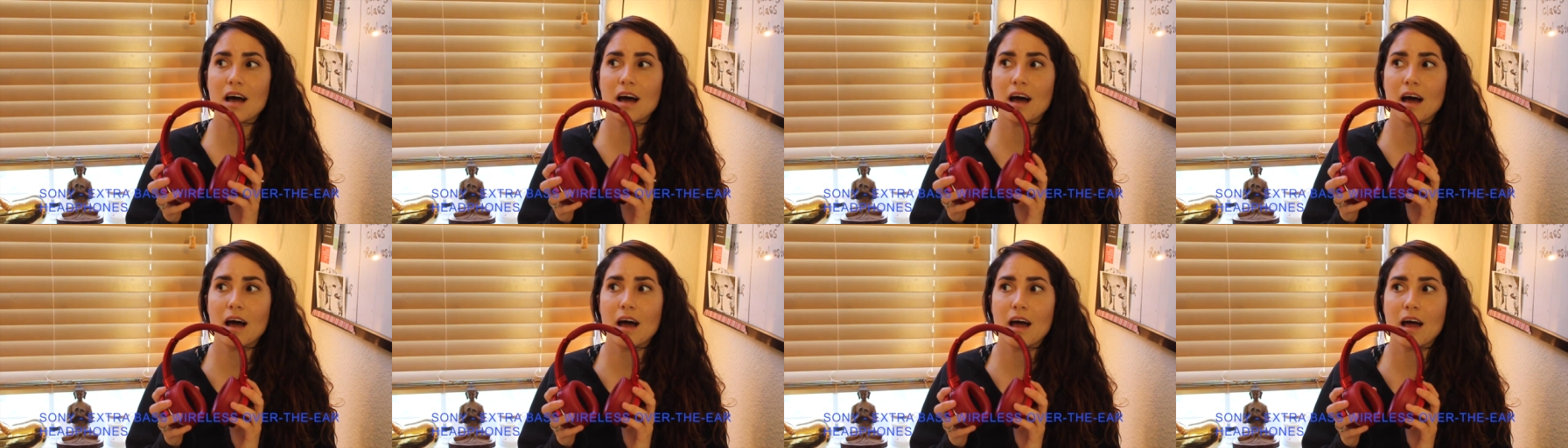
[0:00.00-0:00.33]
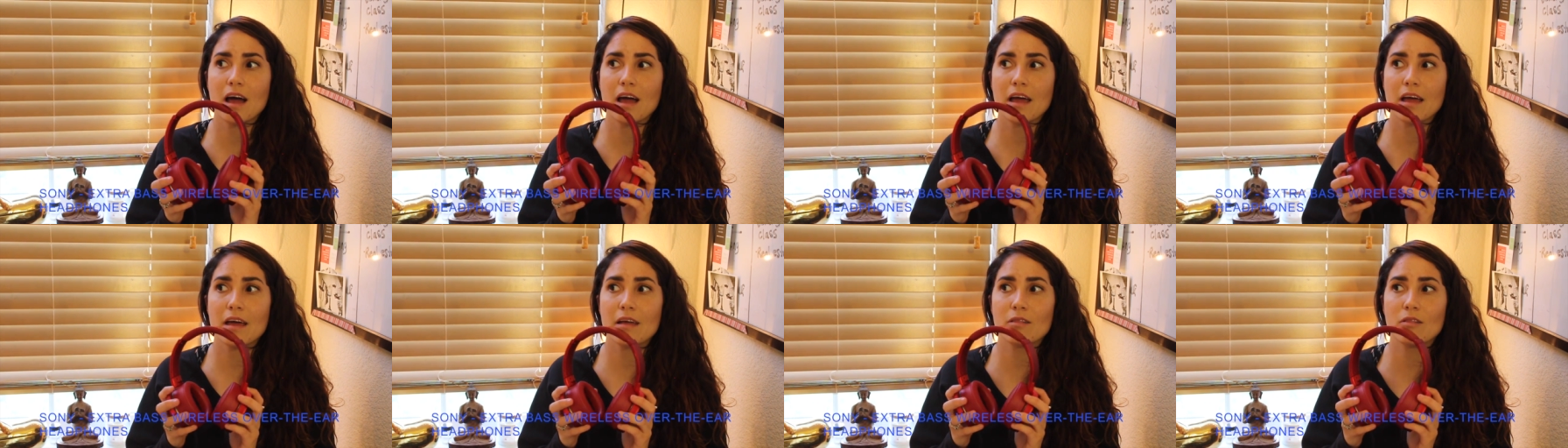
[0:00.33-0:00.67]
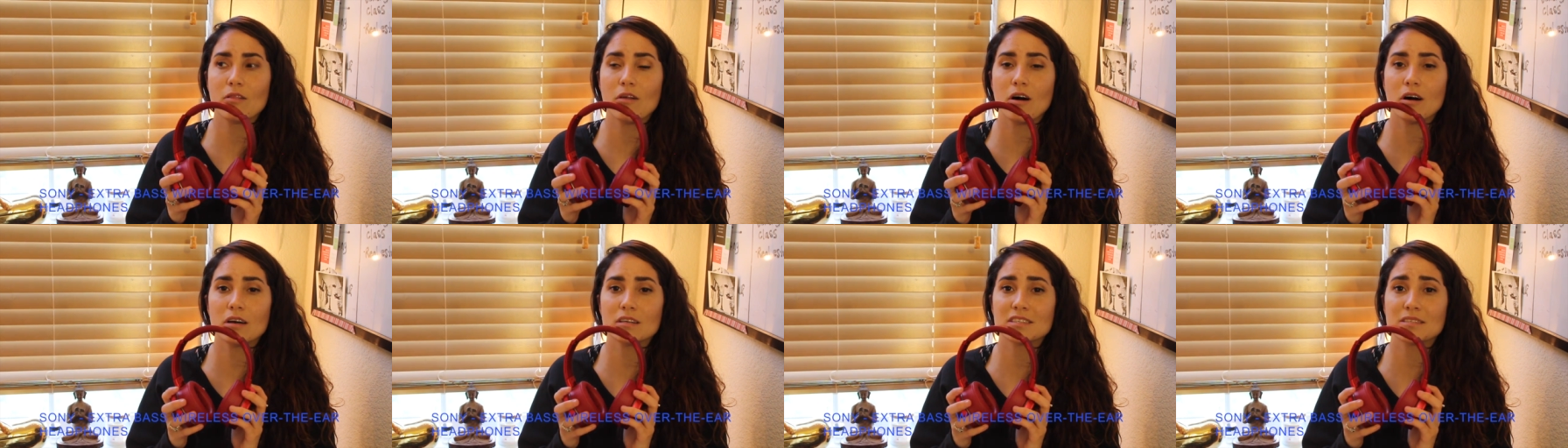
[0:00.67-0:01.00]
I
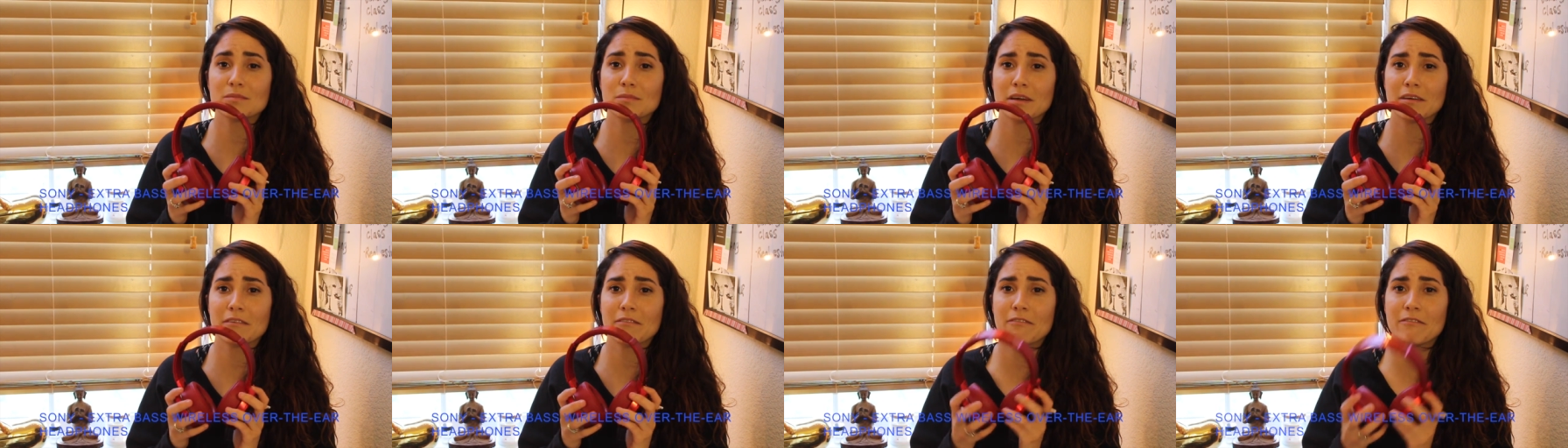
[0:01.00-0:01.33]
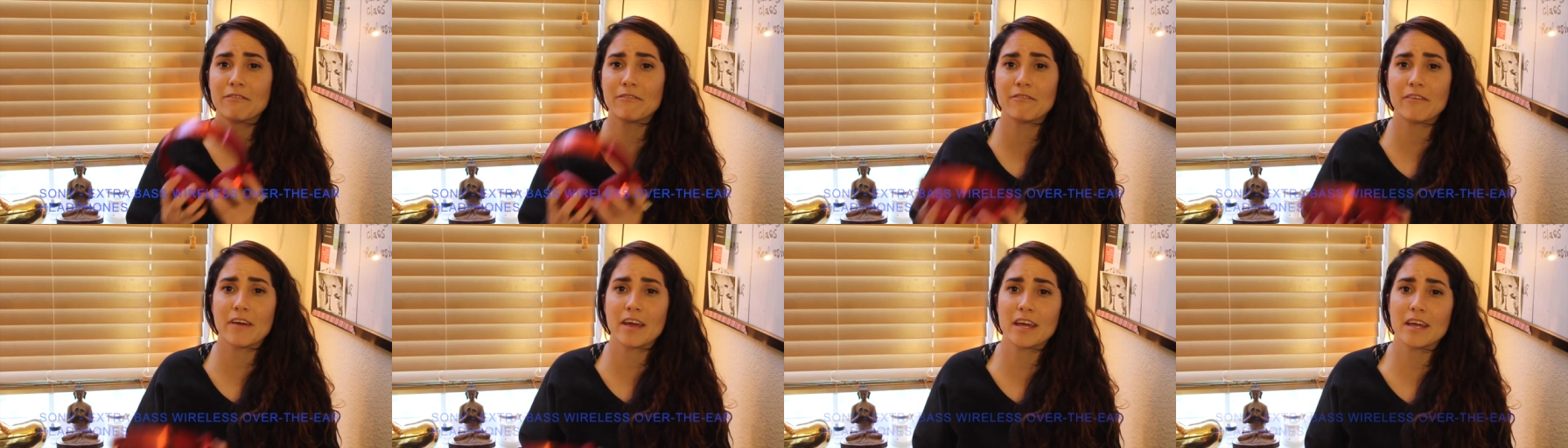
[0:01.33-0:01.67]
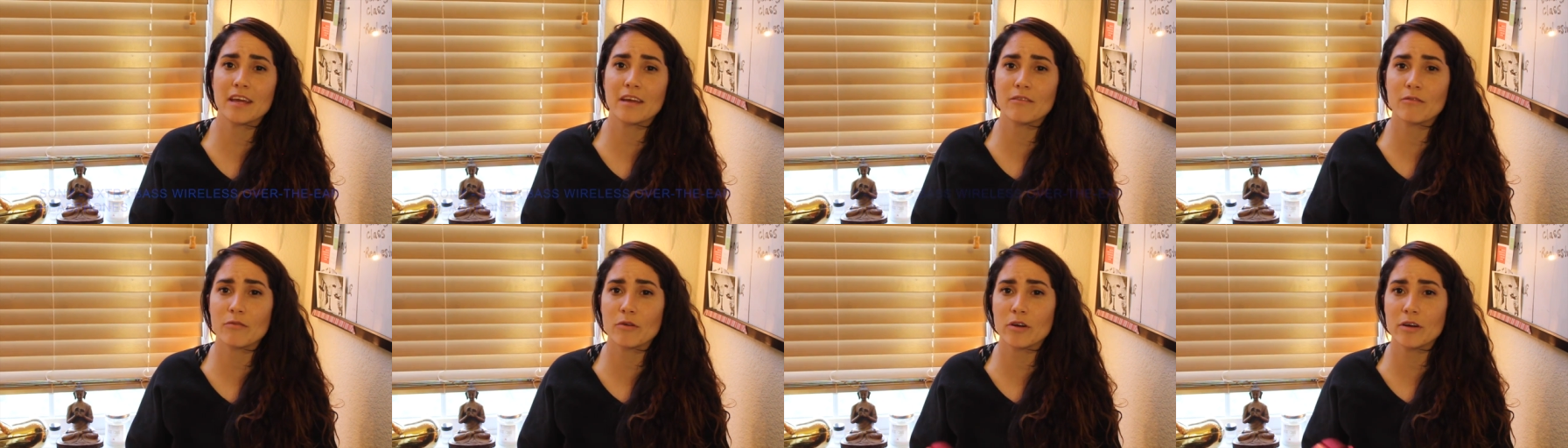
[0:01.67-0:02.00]
lost my
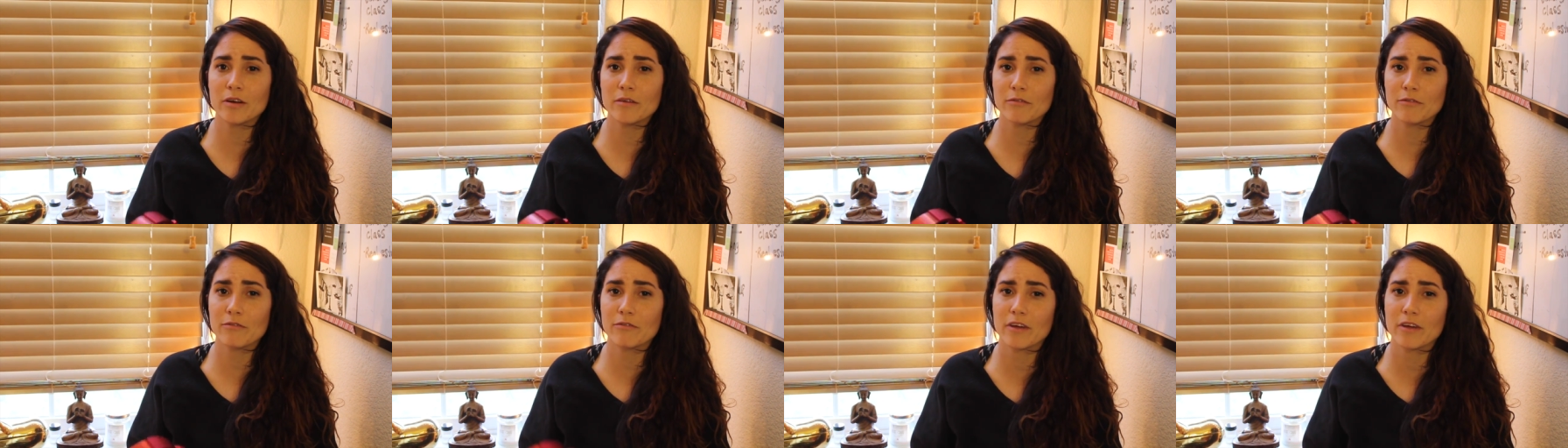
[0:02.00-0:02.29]
favorite,